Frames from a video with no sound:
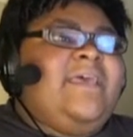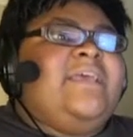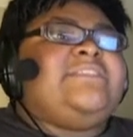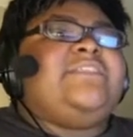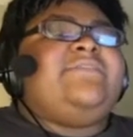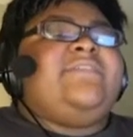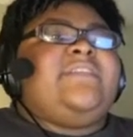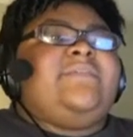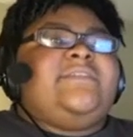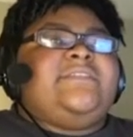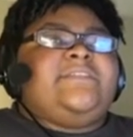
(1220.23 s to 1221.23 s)
to do further
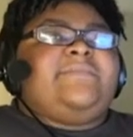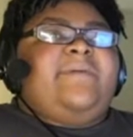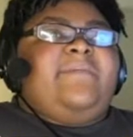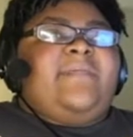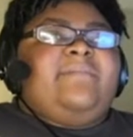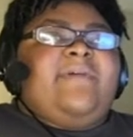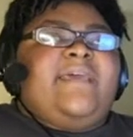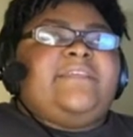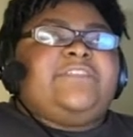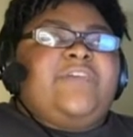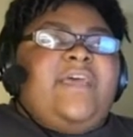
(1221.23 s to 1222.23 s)
research about when I'm kind
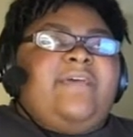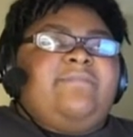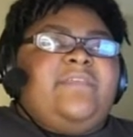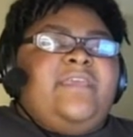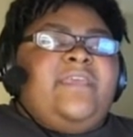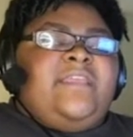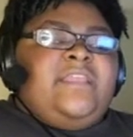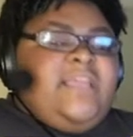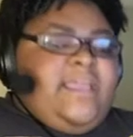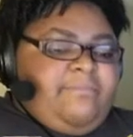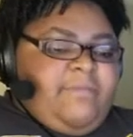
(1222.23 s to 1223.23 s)
of drafty, and then
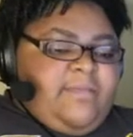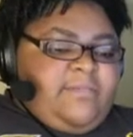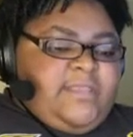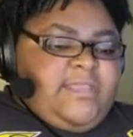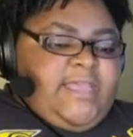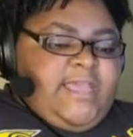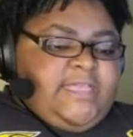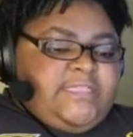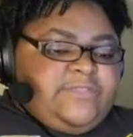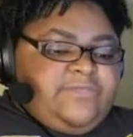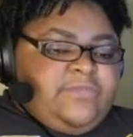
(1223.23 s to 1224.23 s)
like probably the last
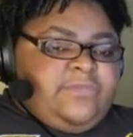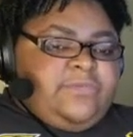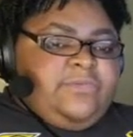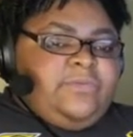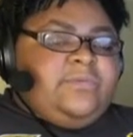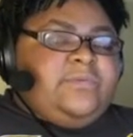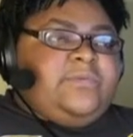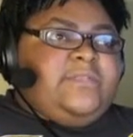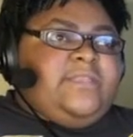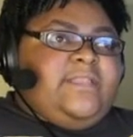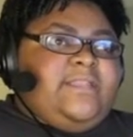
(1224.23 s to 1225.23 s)
few
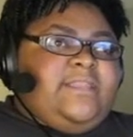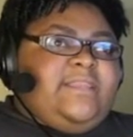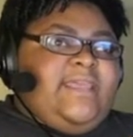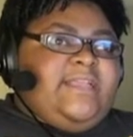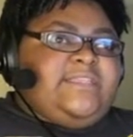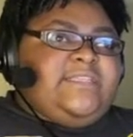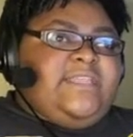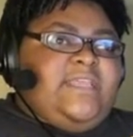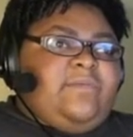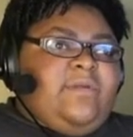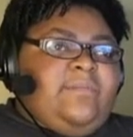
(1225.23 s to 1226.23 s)
things, and then
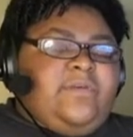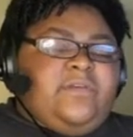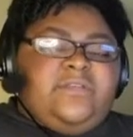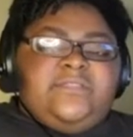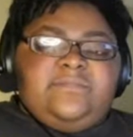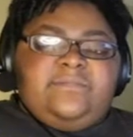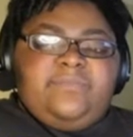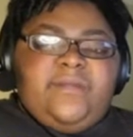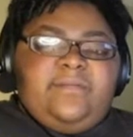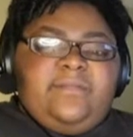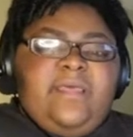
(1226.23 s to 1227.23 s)
I remember.
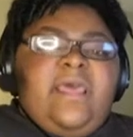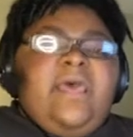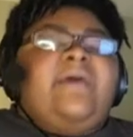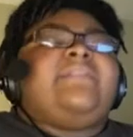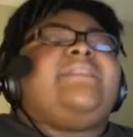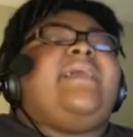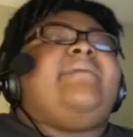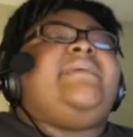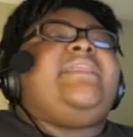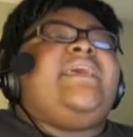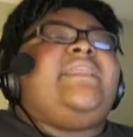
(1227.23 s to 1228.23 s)
I
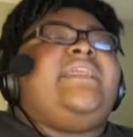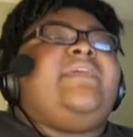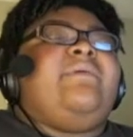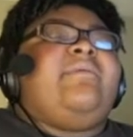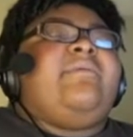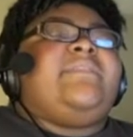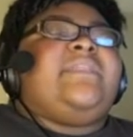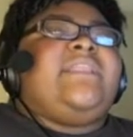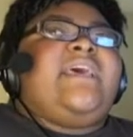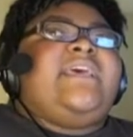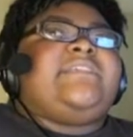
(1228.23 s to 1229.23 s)
mean, not then I remember the
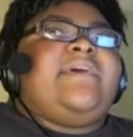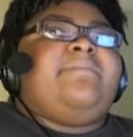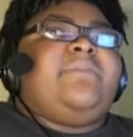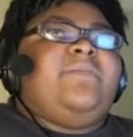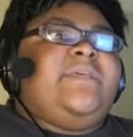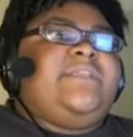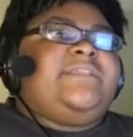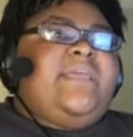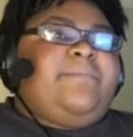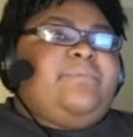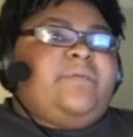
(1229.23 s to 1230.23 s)
last couple of weeks of
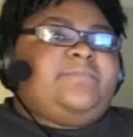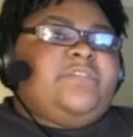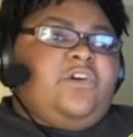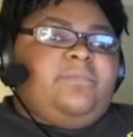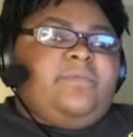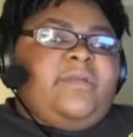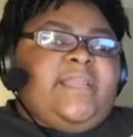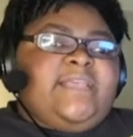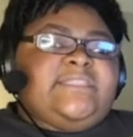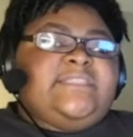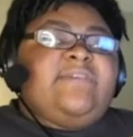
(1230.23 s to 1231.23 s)
like Preptober, and
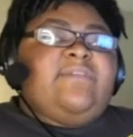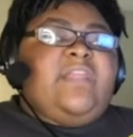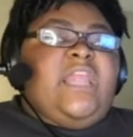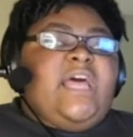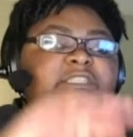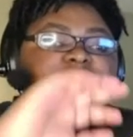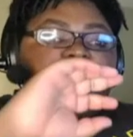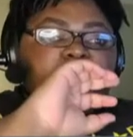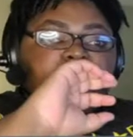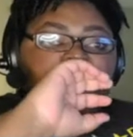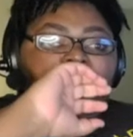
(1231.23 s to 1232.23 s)
I still have a lot to
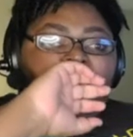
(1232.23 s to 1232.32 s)
do